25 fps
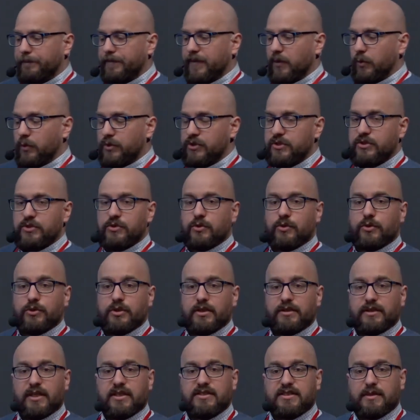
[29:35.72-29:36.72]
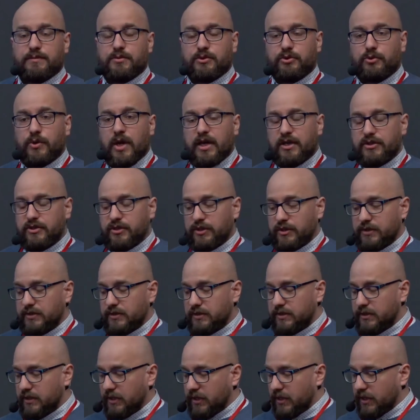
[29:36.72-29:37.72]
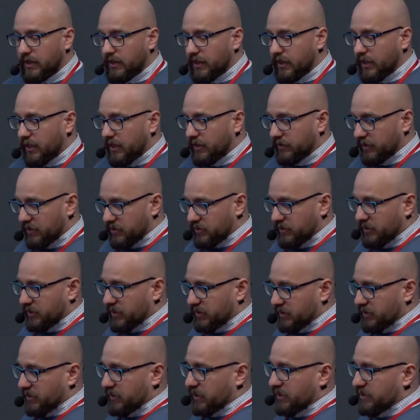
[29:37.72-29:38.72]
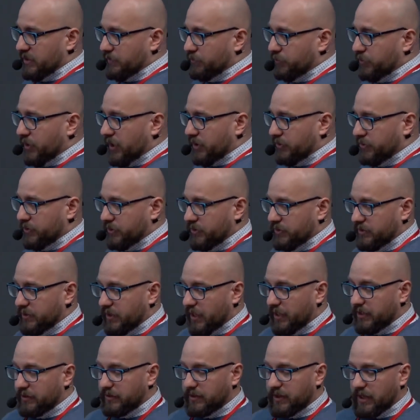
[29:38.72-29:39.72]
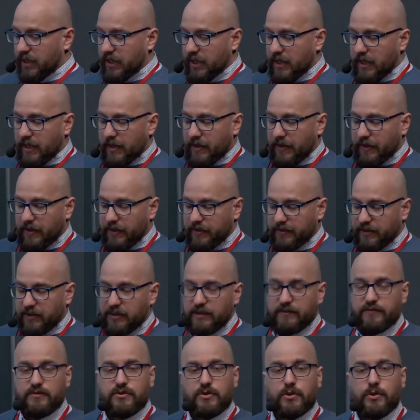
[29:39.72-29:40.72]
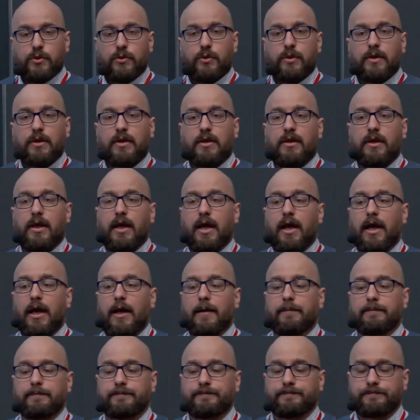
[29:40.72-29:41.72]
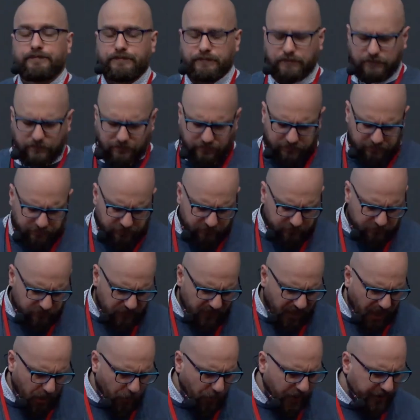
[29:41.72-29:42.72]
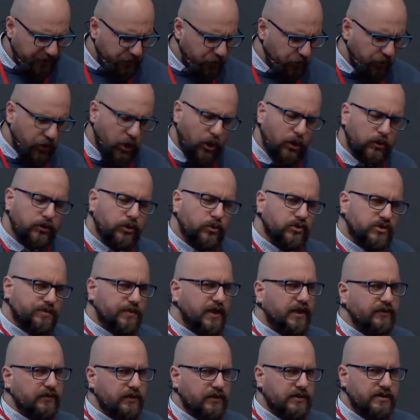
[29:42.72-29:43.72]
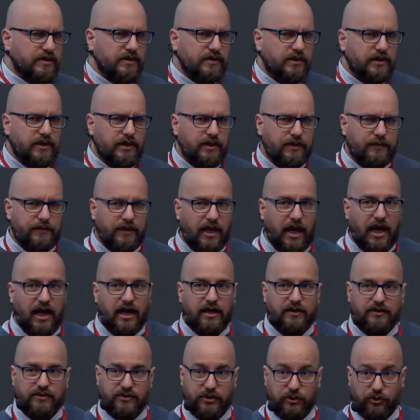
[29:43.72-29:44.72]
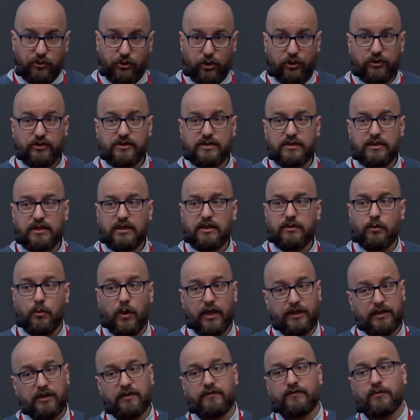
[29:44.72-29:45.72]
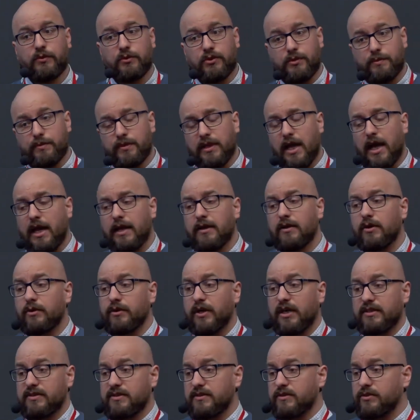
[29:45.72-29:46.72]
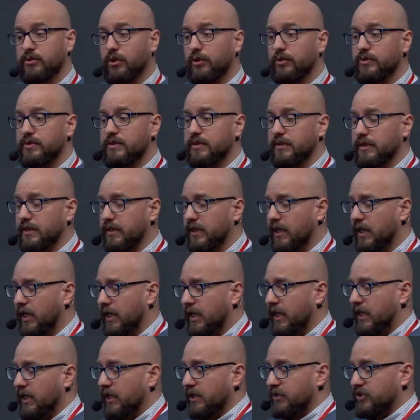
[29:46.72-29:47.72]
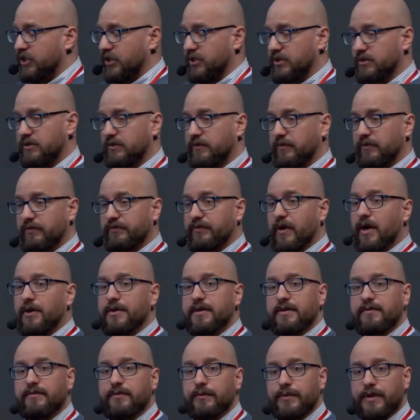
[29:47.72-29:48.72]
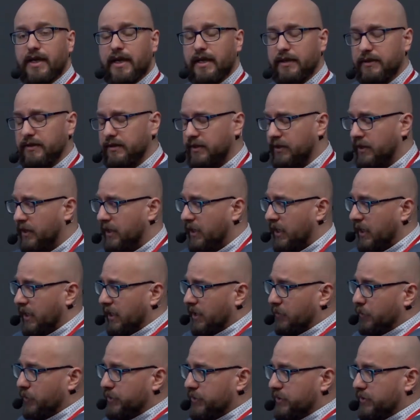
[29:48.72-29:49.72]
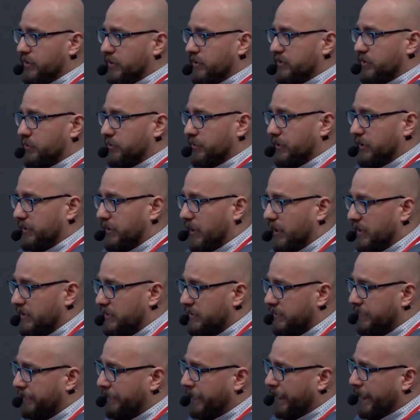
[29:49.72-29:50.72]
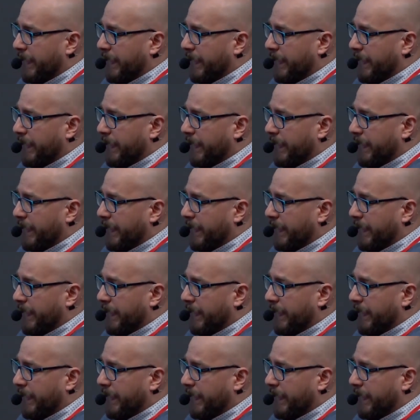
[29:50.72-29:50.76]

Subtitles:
which is a really nice abstractions, nice abstractions, and it gives you a way to call those methods synchronously, waiting for reply, or asynchronously, just fire and forget, which is also really nice.